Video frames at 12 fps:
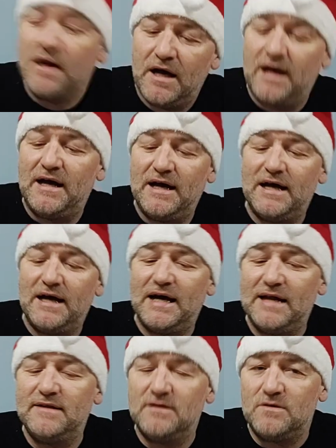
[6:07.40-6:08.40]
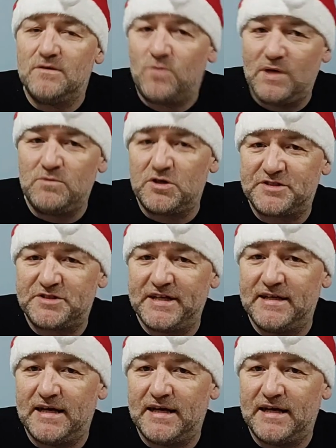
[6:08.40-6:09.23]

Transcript: Uh, and one more thing,